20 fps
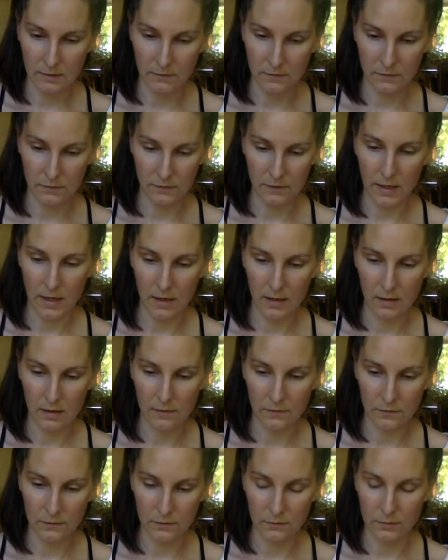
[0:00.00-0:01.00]
for
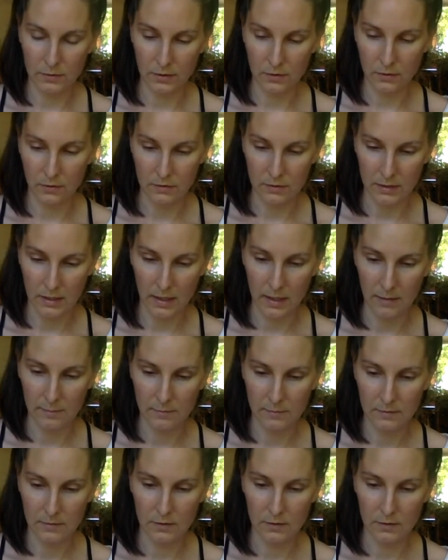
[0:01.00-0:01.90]
a really long time,